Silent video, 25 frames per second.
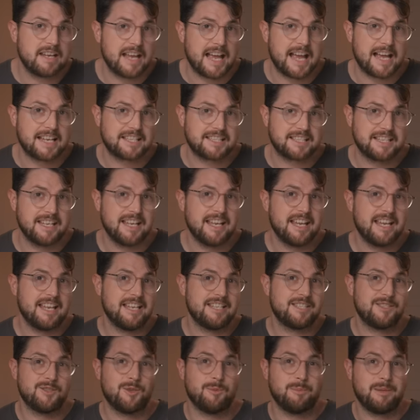cask
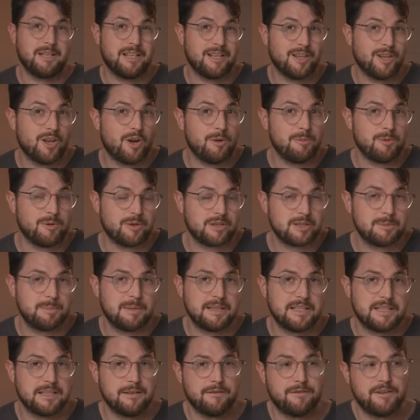is normally a lot more
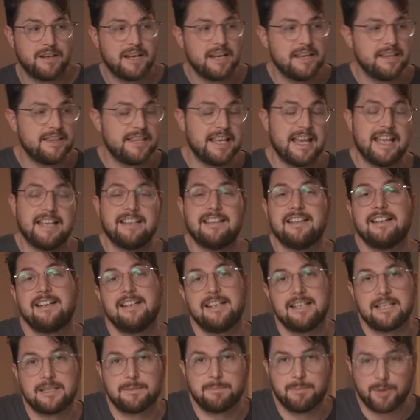expensive than an
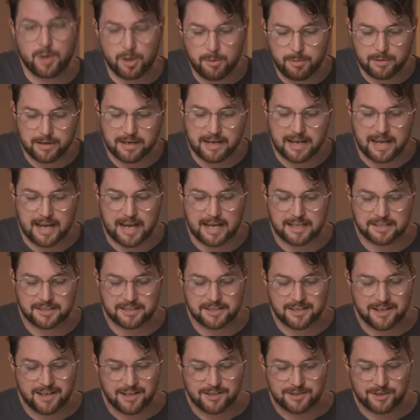ex-bourbon
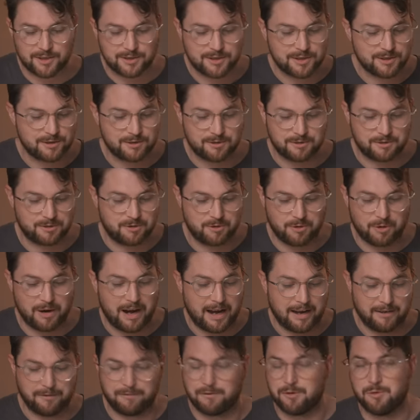cask. So it's
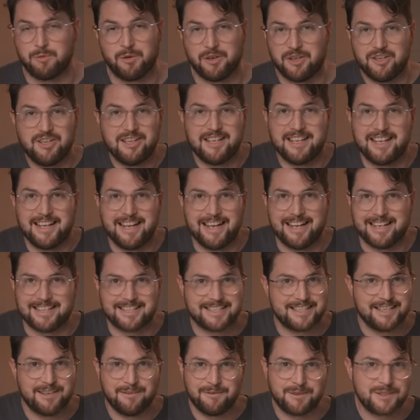great for what you can
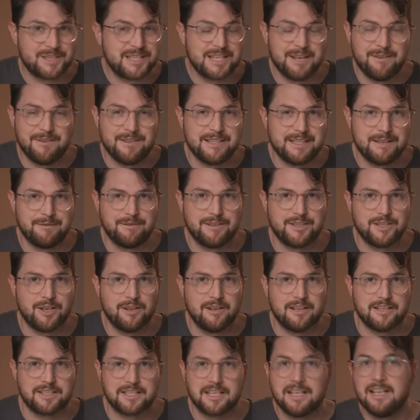get for
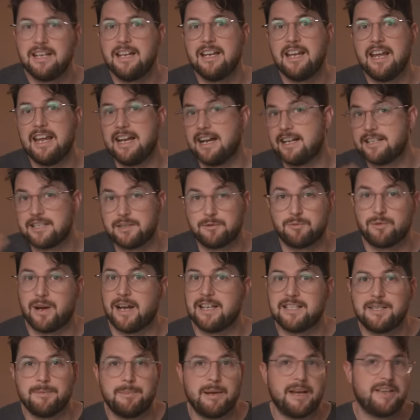$77. And I did
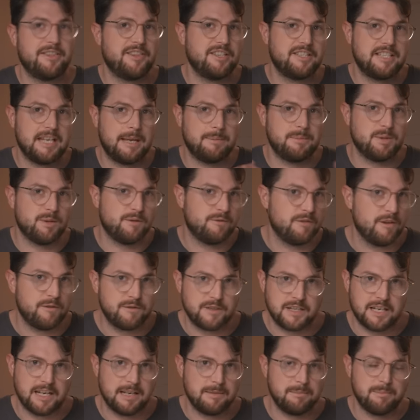rant about the Tamdhu
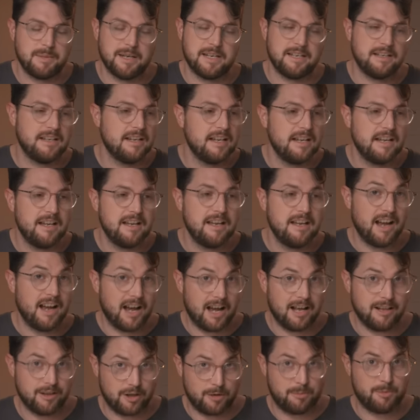15 being
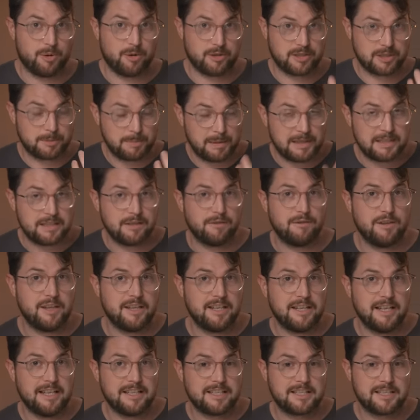a lot more expensive
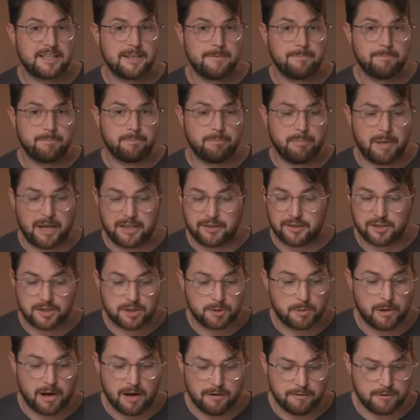than this, but the
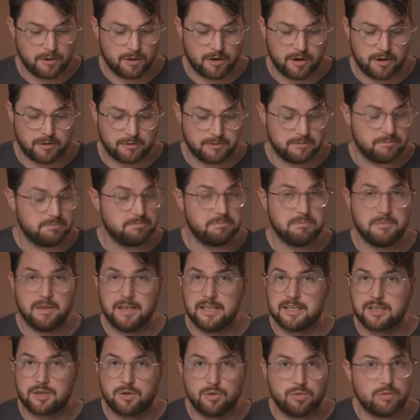12-year-old
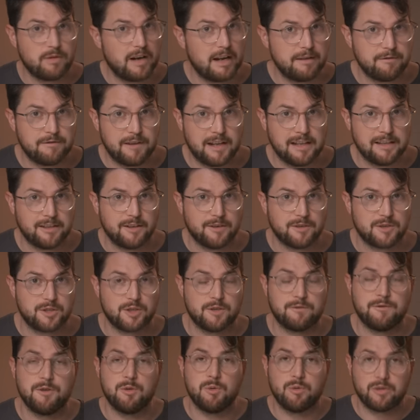is great value.
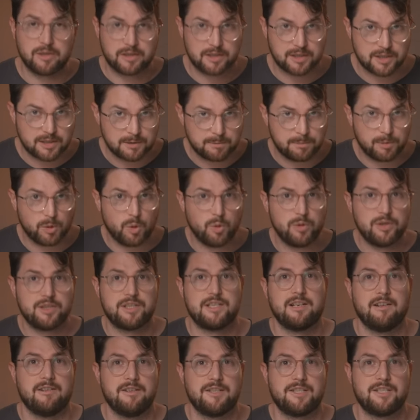So if you want to explore the
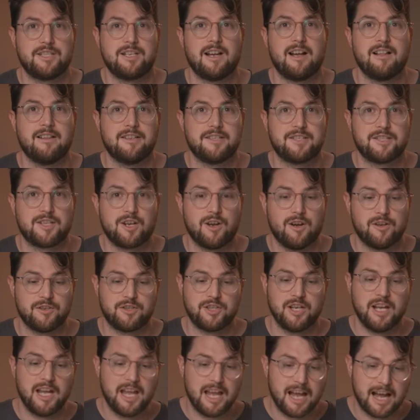sherry style of
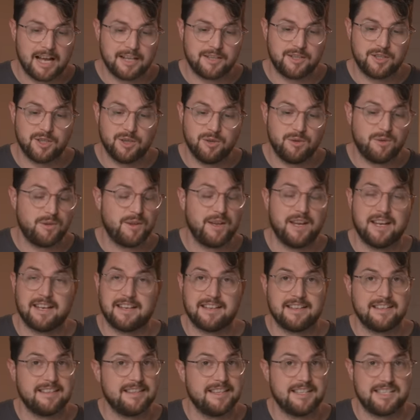Scotch, I do
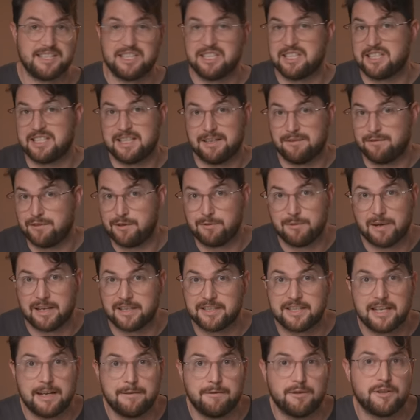think this is definitely
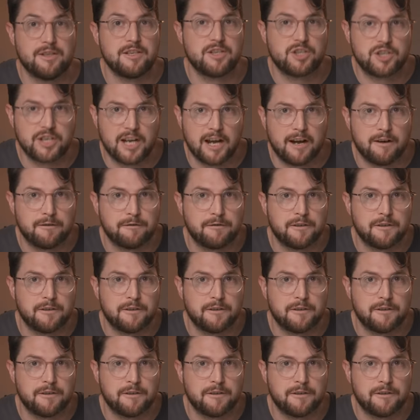one to have on the shelf.